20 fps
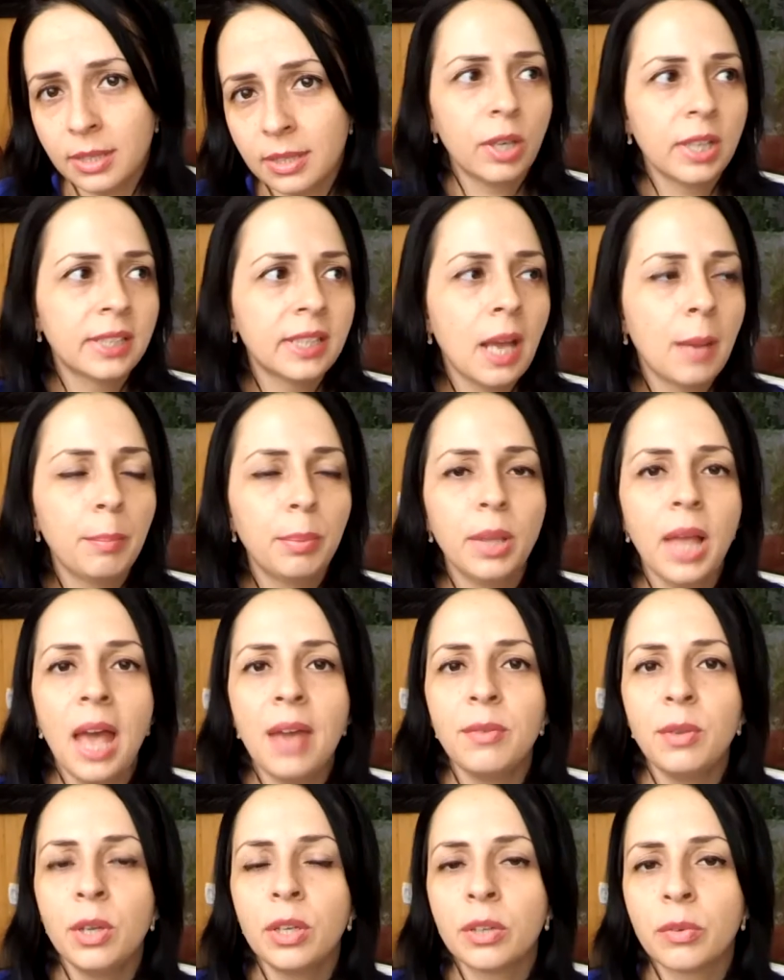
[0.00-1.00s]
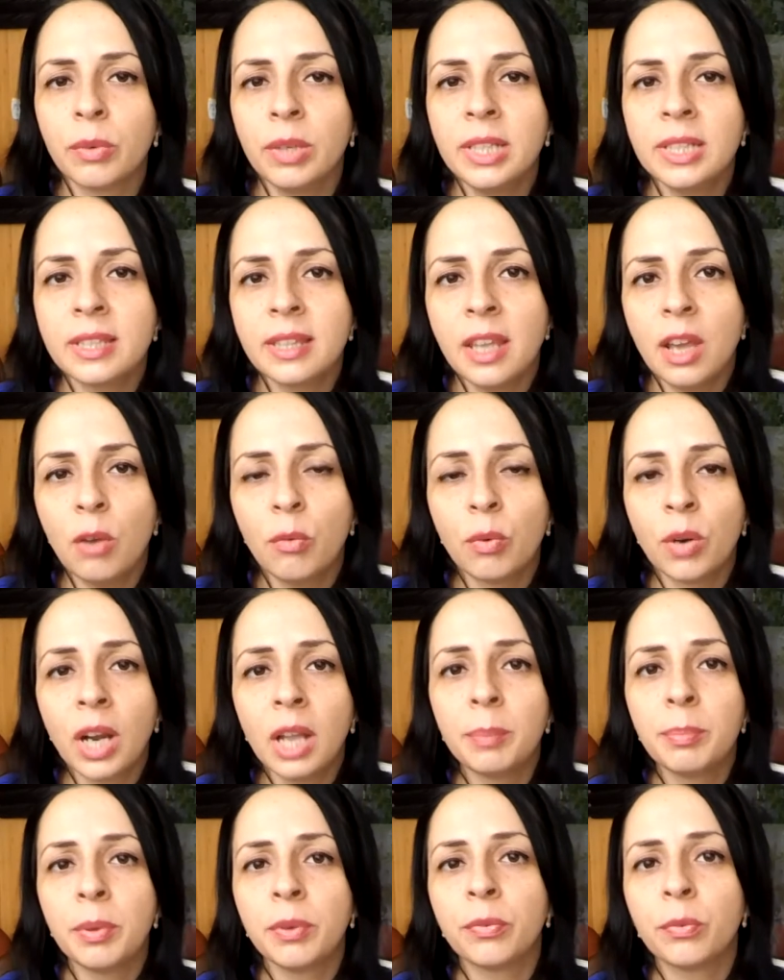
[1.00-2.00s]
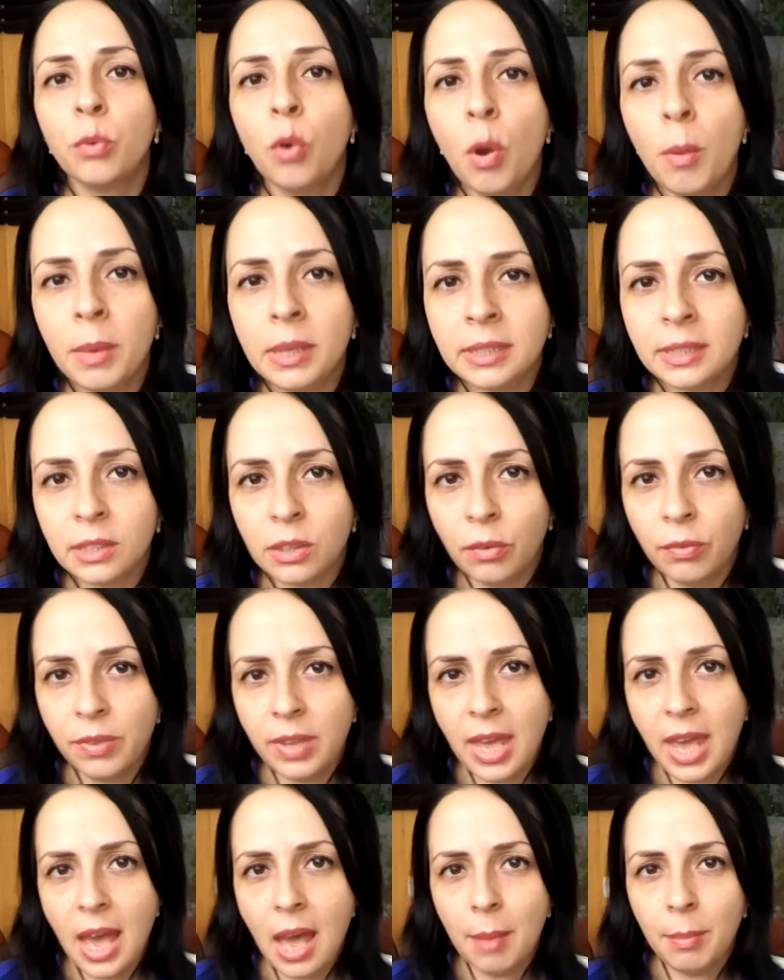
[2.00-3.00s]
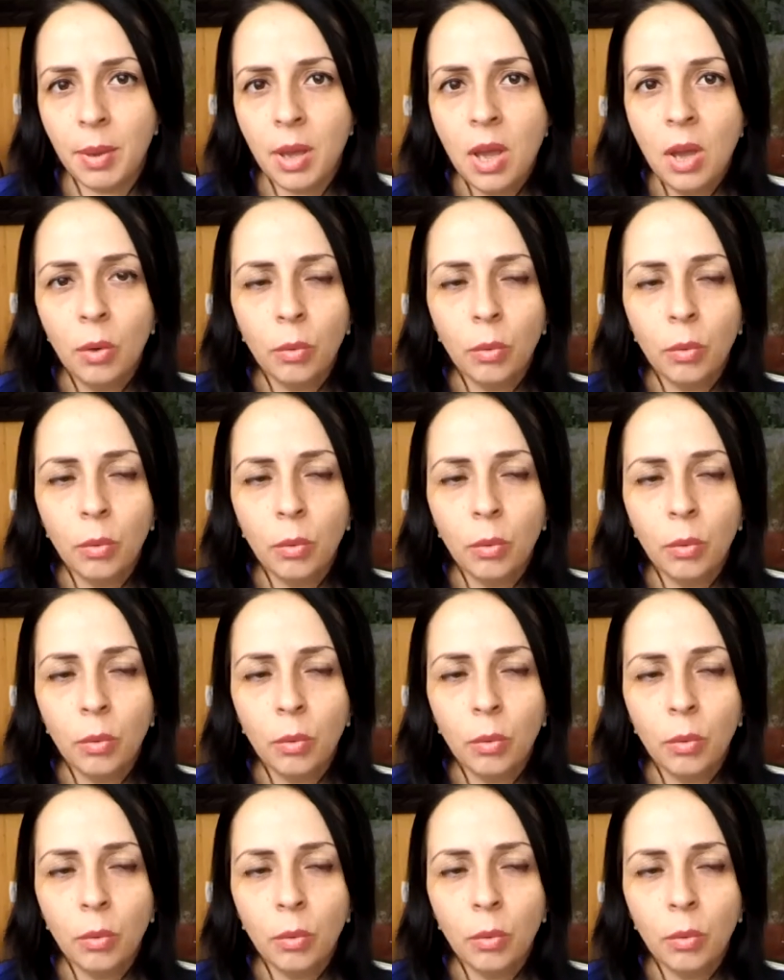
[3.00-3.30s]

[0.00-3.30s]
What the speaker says: For example, have you increased the overall performance of the app,